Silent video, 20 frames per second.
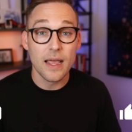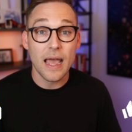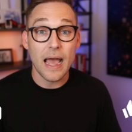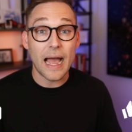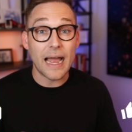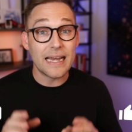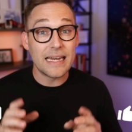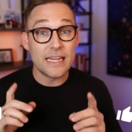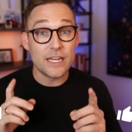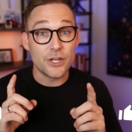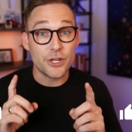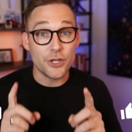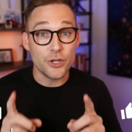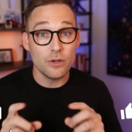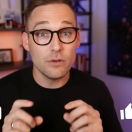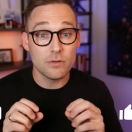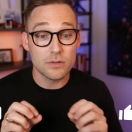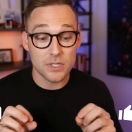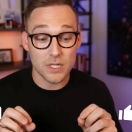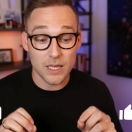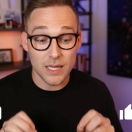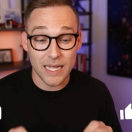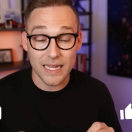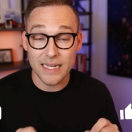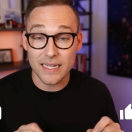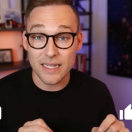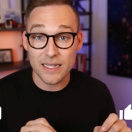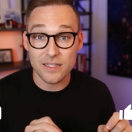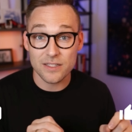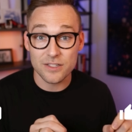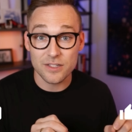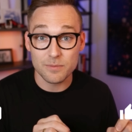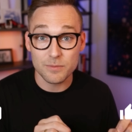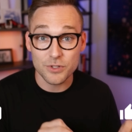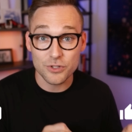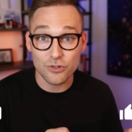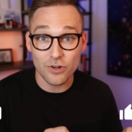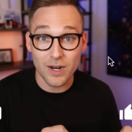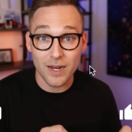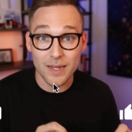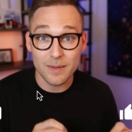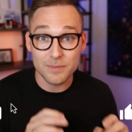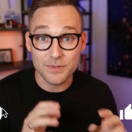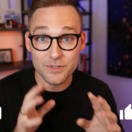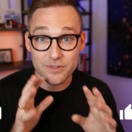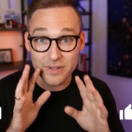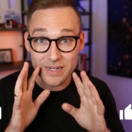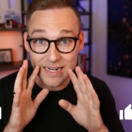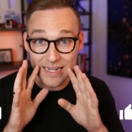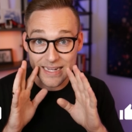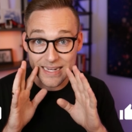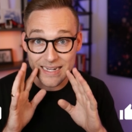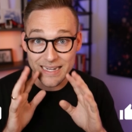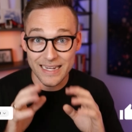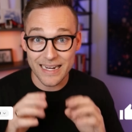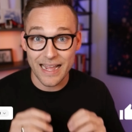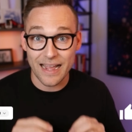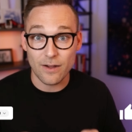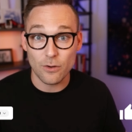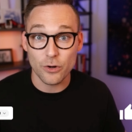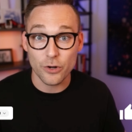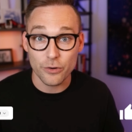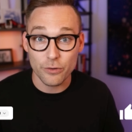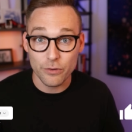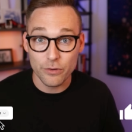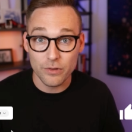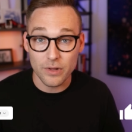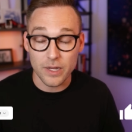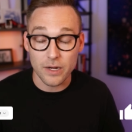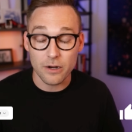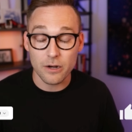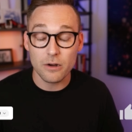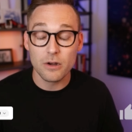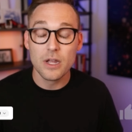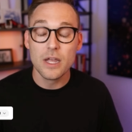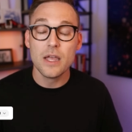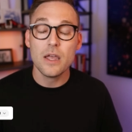I need you to like and subscribe so that I can get out earlier.